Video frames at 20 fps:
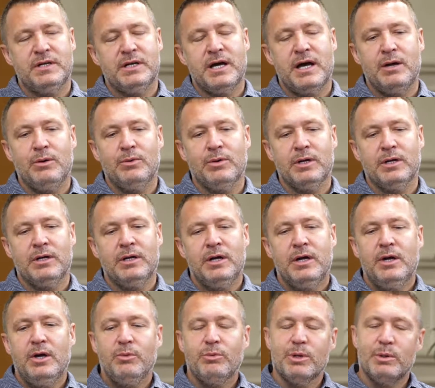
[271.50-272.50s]
and I, where
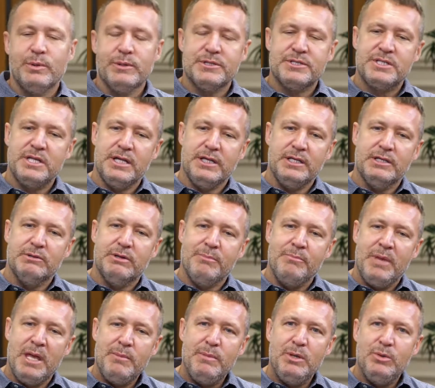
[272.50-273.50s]
we were saying, you know what,
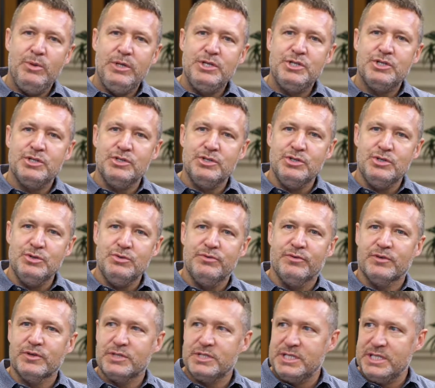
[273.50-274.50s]
maybe we should do
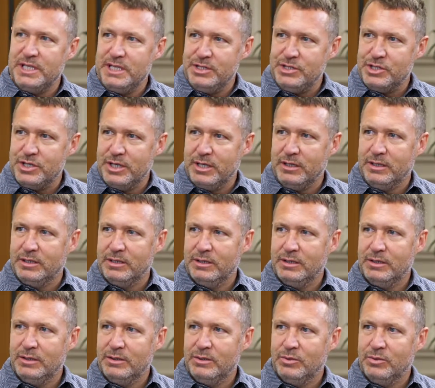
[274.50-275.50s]
for teaching
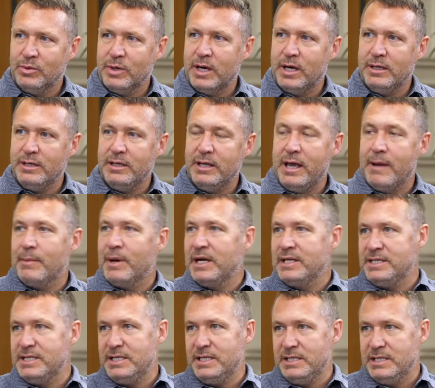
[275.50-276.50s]
what
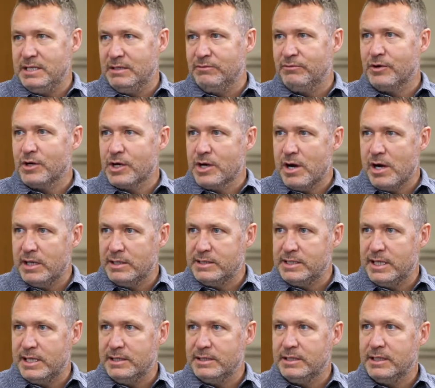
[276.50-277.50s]
MIT did for
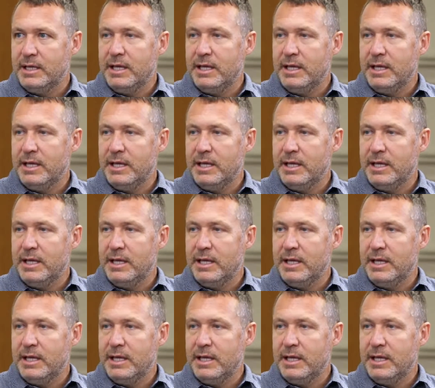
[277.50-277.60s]
content.